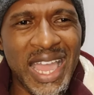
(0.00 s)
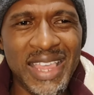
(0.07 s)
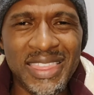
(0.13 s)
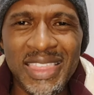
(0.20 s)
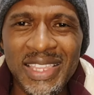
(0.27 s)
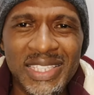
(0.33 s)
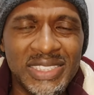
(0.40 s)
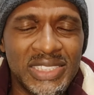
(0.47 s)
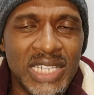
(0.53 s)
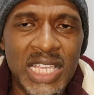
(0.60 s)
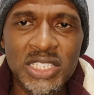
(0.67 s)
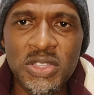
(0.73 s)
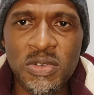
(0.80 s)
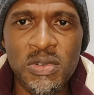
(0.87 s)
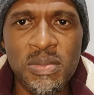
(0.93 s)
I think it's
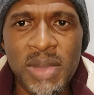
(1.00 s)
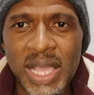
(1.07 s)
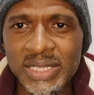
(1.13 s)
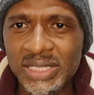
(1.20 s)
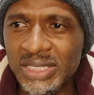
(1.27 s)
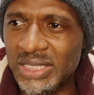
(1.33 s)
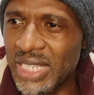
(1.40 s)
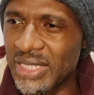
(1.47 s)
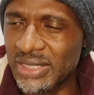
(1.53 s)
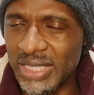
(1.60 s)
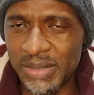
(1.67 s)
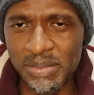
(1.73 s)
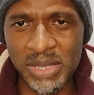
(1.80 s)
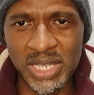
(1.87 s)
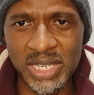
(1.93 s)
just rumors, it's just
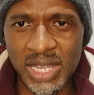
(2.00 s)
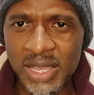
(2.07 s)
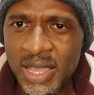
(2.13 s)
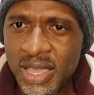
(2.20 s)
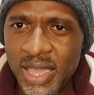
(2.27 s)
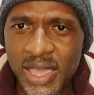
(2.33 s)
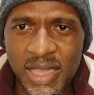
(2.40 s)
the media.